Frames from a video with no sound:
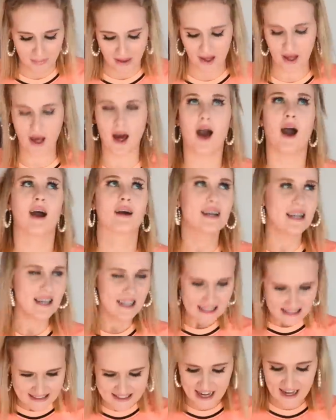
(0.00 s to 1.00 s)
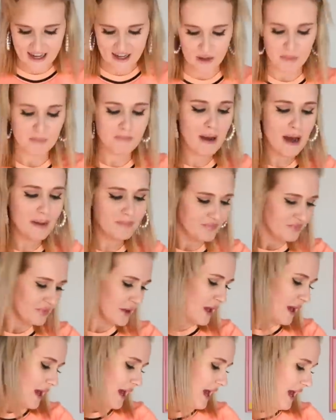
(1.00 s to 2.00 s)
I'm like, ah, dang it. But
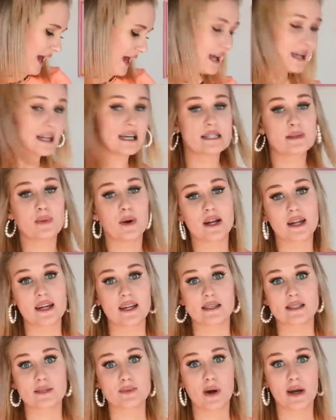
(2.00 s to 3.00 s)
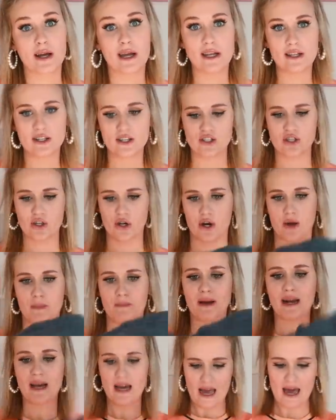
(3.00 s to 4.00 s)
it is what it is. What can you do?
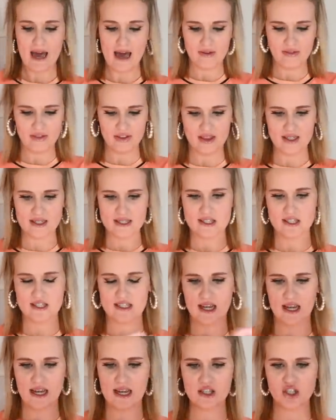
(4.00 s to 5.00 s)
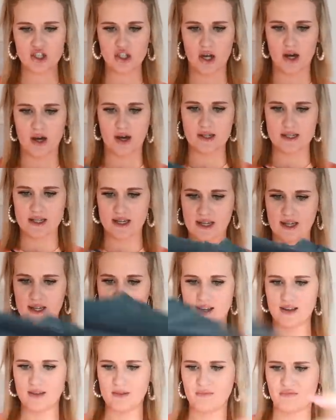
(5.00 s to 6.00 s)
But I have this t-shirt
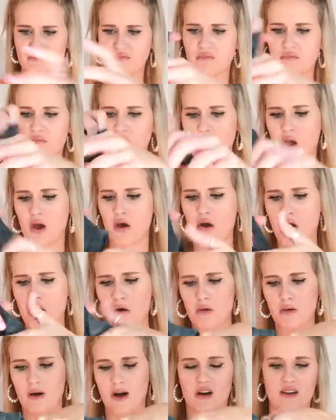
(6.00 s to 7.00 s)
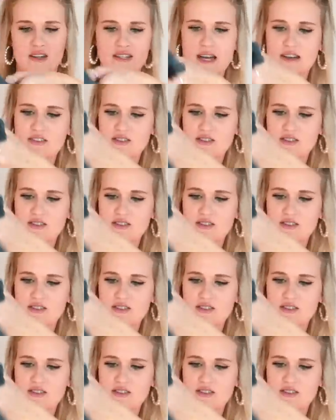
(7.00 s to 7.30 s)
here. Oh, I'll just